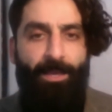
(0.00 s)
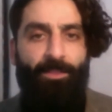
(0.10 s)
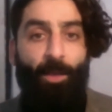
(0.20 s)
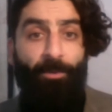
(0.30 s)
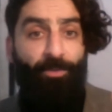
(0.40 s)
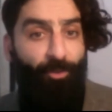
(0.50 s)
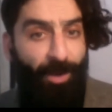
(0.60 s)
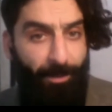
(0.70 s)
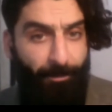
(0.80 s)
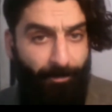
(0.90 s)
Number
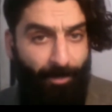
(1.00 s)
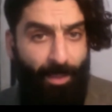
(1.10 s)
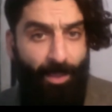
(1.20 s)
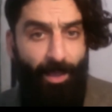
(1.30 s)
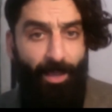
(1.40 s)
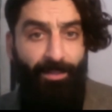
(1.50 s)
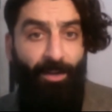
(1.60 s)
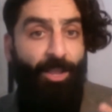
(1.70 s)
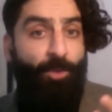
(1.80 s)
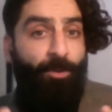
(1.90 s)
three, their
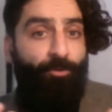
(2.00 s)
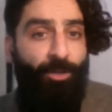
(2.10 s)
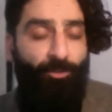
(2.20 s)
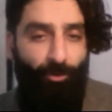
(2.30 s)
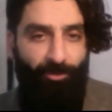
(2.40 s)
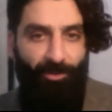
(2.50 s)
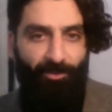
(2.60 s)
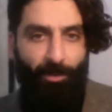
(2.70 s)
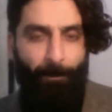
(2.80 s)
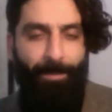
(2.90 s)
human
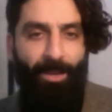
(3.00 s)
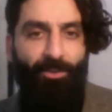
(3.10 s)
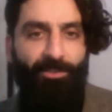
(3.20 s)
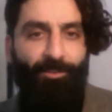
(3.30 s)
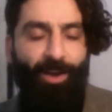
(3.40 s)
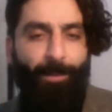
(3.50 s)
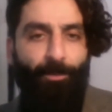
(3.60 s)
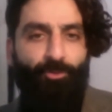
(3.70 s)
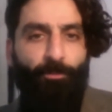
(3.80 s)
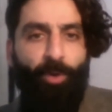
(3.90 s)
resources. Because they were able
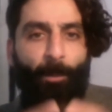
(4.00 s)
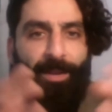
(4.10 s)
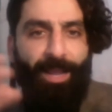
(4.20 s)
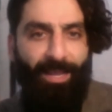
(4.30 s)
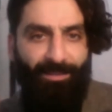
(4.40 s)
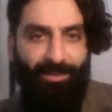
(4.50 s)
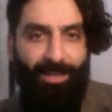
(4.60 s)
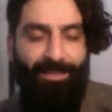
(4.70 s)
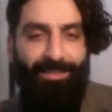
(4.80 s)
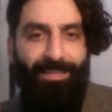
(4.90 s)
to propagate
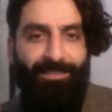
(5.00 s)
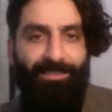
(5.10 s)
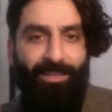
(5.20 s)
this